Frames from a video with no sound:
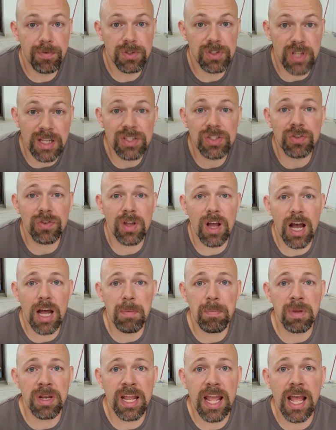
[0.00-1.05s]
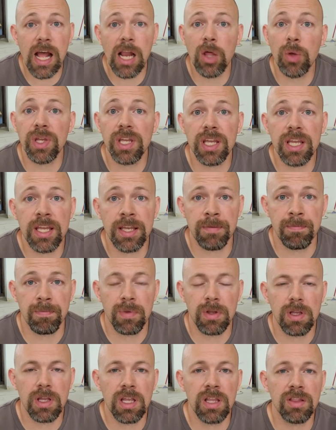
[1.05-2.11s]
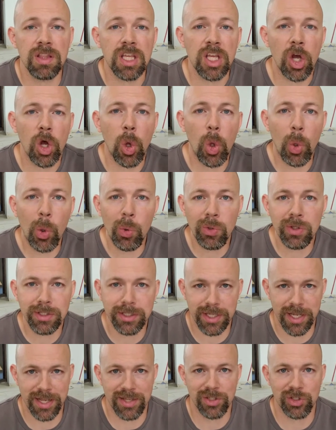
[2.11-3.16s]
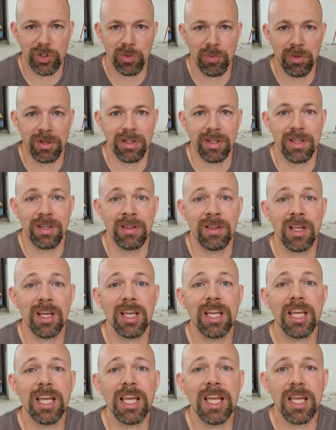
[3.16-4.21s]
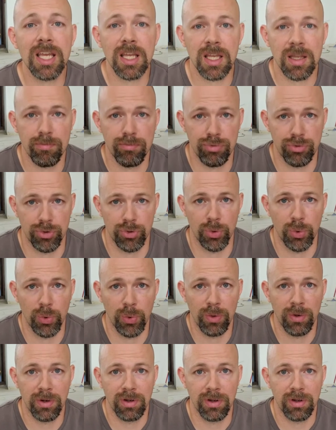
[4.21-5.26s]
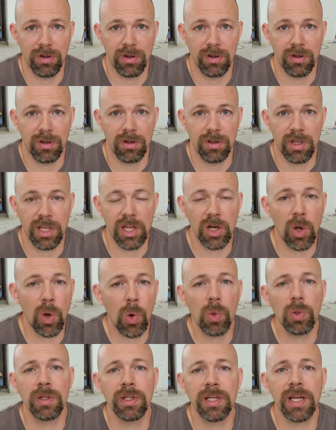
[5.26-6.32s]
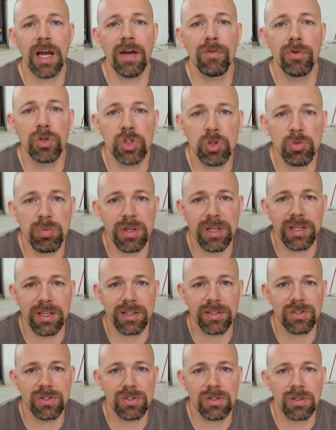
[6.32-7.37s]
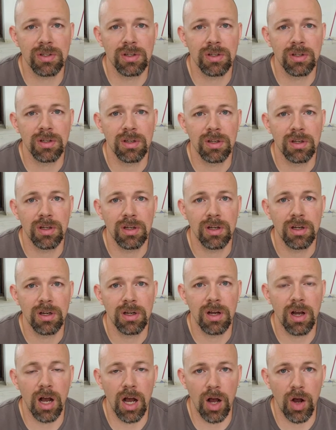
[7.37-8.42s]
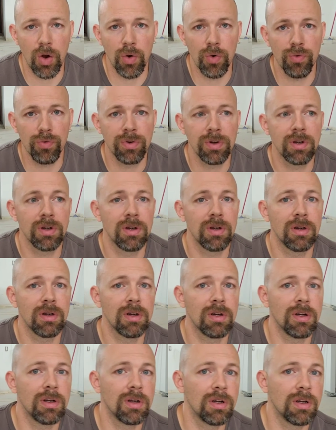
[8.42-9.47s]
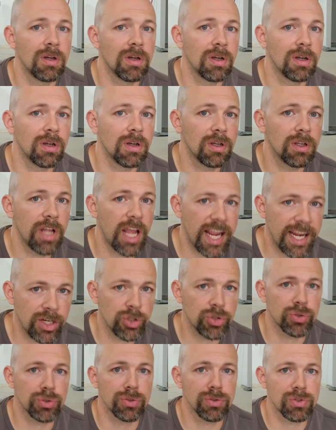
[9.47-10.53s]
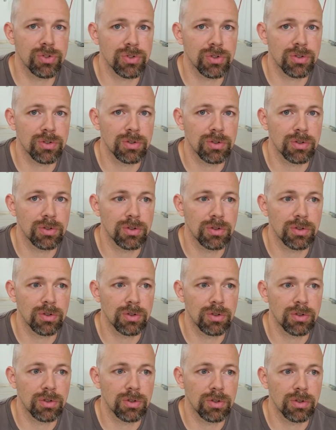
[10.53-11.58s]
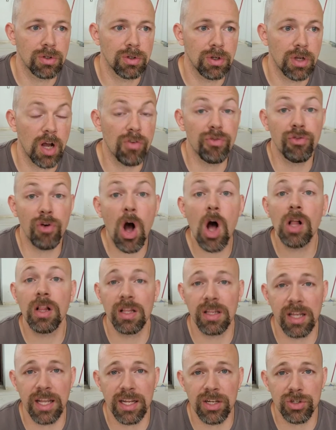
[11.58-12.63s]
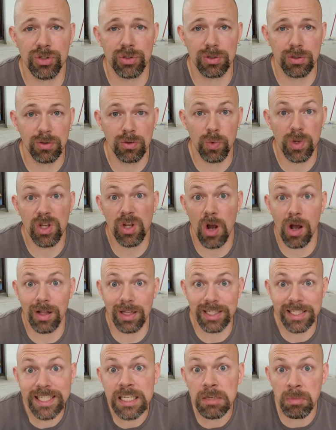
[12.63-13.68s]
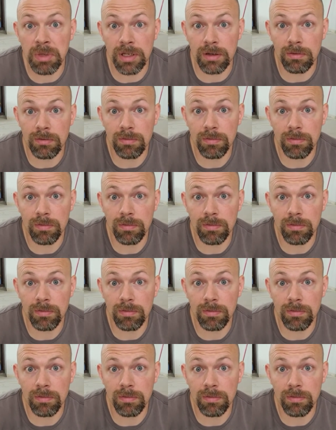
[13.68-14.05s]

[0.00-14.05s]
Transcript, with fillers: sons of God, B'nai Elohim, in the Old Testament, in the Hebrew, it only ever speaks of angels. A fallen angel, we call a demon.